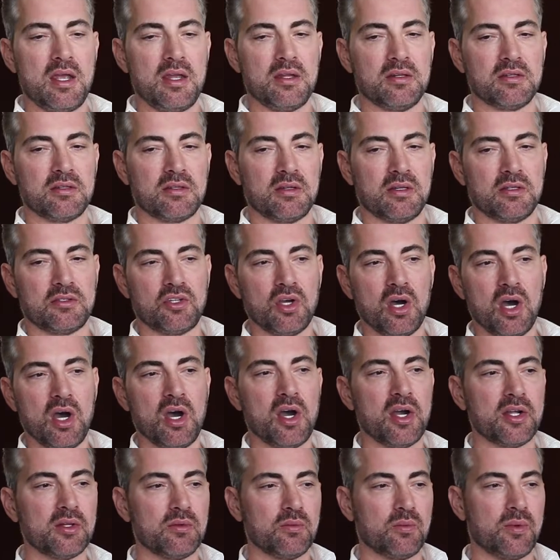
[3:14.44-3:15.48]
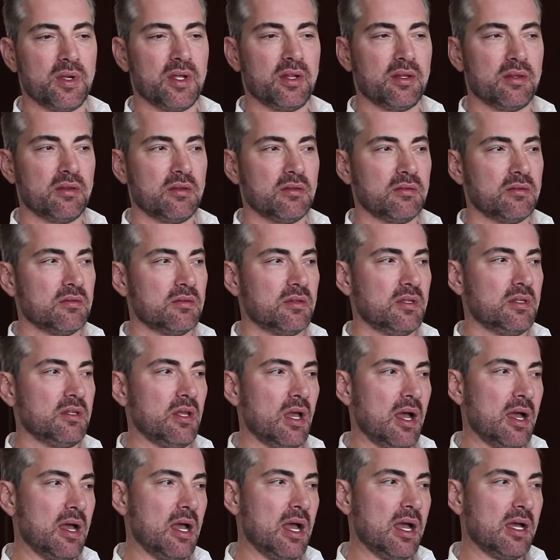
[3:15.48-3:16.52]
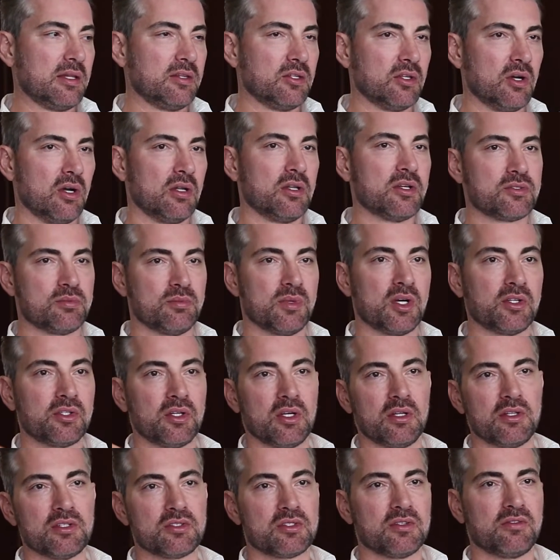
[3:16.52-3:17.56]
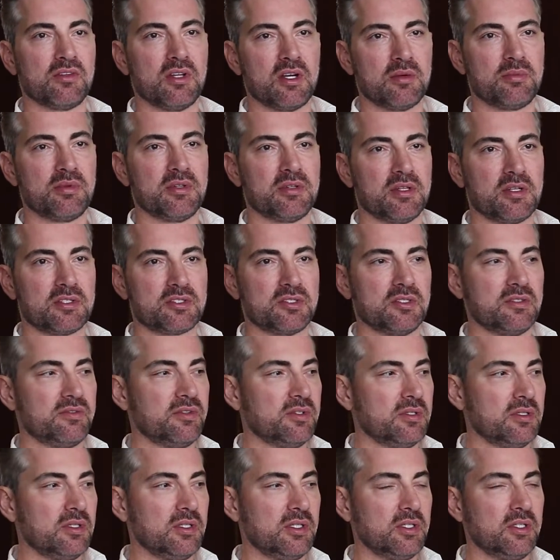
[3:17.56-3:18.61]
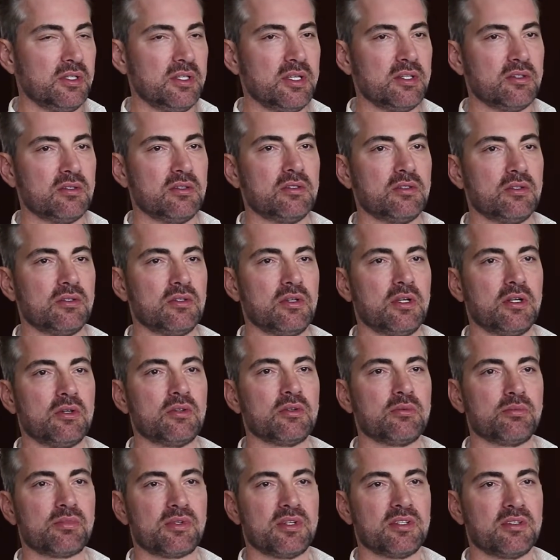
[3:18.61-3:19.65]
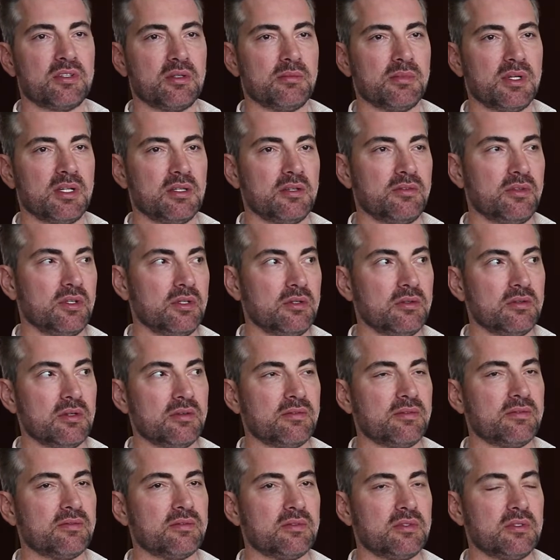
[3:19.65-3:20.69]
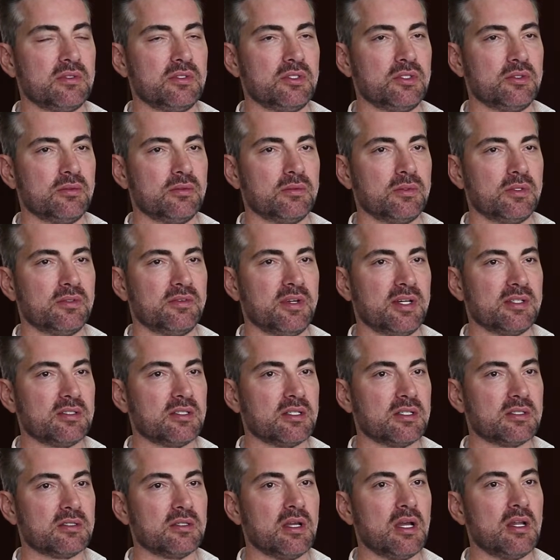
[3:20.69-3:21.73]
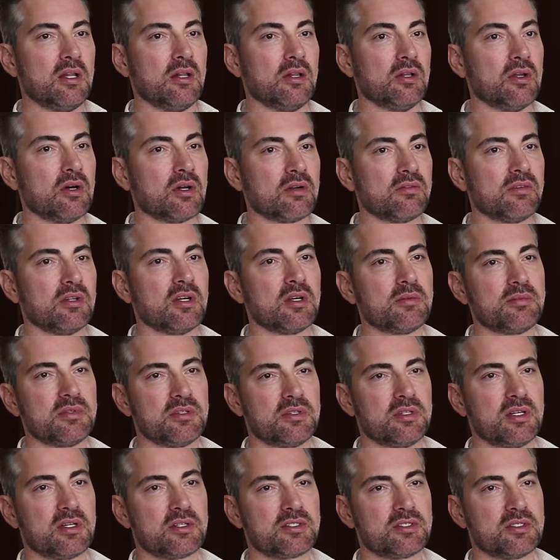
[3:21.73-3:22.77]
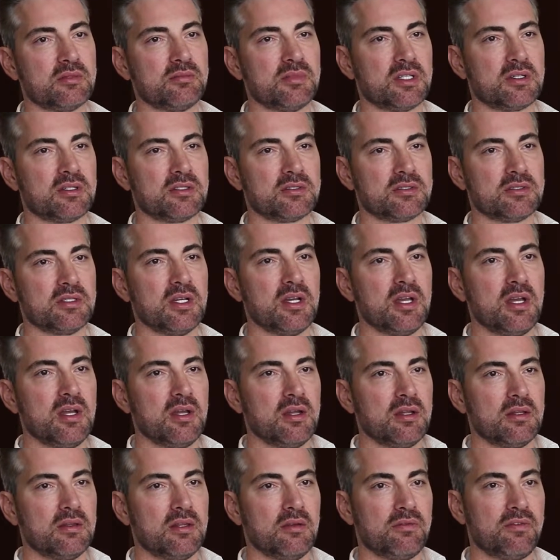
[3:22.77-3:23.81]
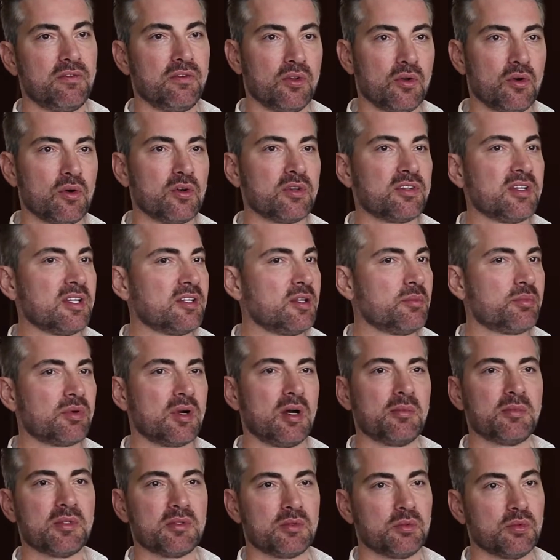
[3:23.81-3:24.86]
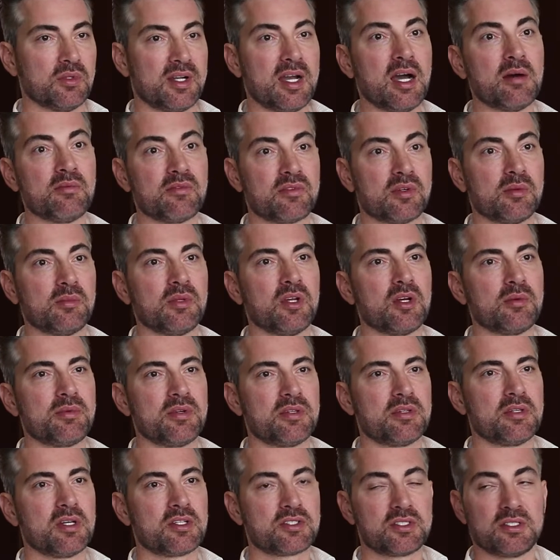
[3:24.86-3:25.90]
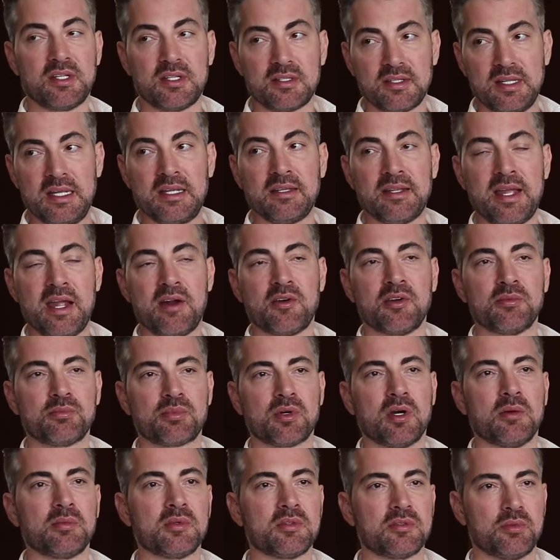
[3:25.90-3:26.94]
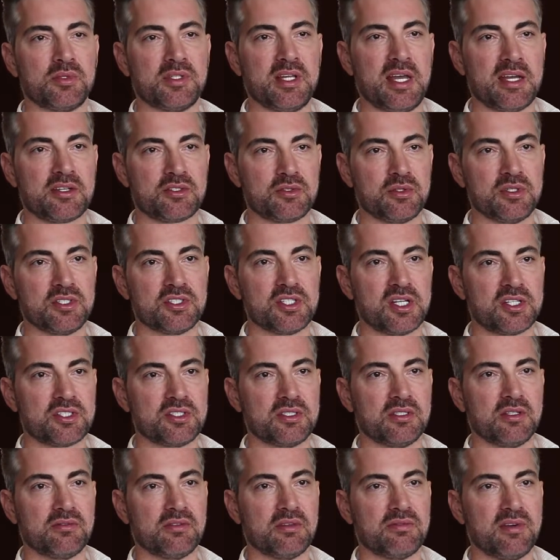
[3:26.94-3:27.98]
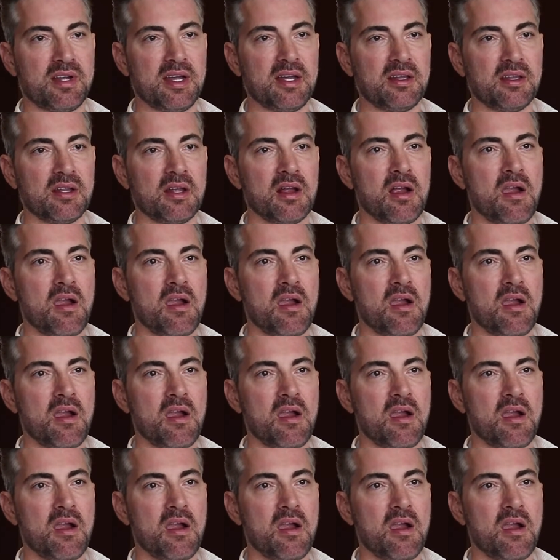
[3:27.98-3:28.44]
is tied with my knowledge of liposuction. If you need to do a good Brazilian butt lift, you would have had done a lot of liposuction, because the flaws and the problems will come from liposuction. There's inherent problems with the actual injection of the fat,